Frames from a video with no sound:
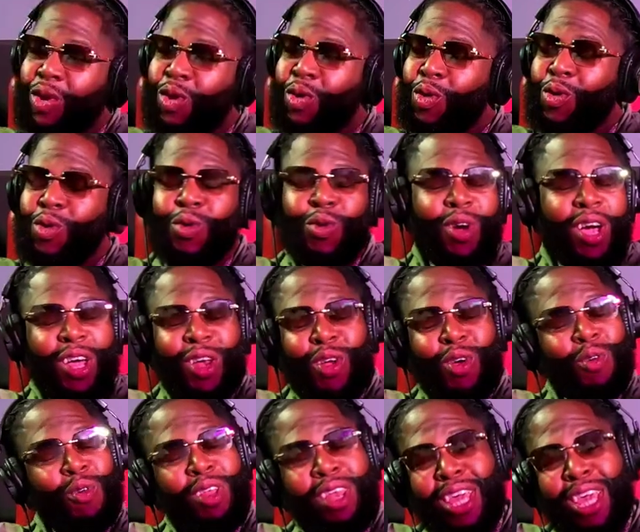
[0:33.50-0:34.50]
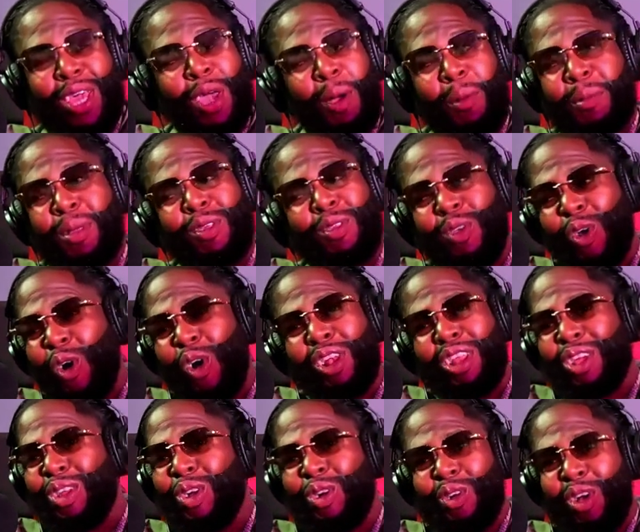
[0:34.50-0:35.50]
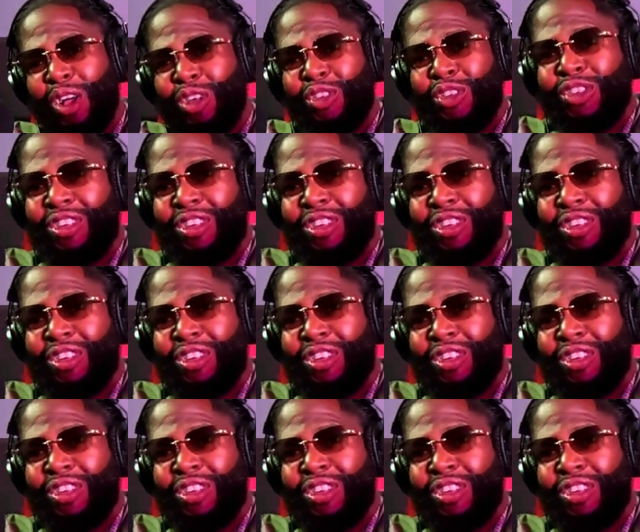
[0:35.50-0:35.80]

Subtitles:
know, I don't really get up this early in a rush.